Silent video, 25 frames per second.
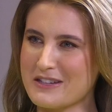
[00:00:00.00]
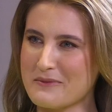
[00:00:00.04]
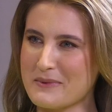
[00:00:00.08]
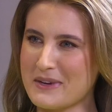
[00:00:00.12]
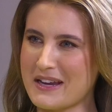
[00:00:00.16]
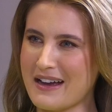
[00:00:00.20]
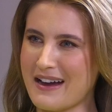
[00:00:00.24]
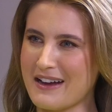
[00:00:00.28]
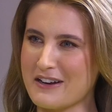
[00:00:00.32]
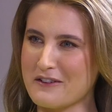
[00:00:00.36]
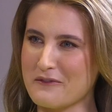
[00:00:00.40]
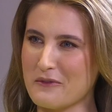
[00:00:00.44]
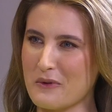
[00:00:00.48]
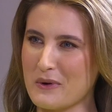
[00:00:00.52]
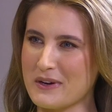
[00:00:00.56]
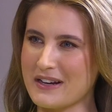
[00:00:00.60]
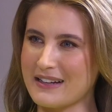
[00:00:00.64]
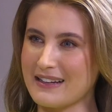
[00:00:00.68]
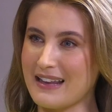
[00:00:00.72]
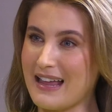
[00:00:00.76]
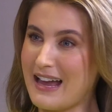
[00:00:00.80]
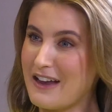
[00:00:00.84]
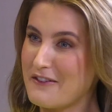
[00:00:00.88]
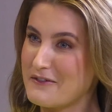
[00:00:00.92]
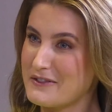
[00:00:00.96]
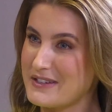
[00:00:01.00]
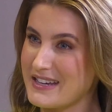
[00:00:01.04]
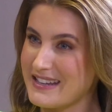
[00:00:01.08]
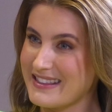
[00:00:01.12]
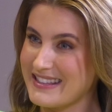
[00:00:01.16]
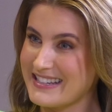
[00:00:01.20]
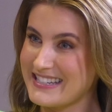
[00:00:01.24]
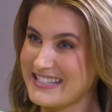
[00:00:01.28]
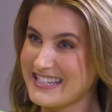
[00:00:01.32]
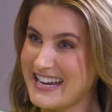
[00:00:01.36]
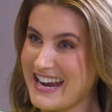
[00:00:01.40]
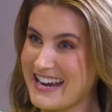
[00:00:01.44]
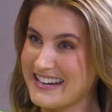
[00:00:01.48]
that we can't avoid in life: death
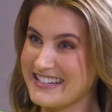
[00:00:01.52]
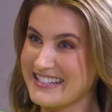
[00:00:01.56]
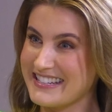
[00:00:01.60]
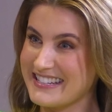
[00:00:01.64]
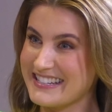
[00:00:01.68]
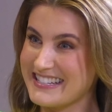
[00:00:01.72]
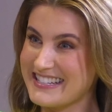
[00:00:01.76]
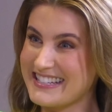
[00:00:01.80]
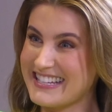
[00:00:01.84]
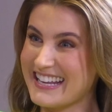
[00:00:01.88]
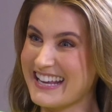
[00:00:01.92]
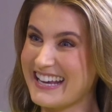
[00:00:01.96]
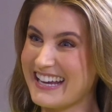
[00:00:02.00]
and taxes.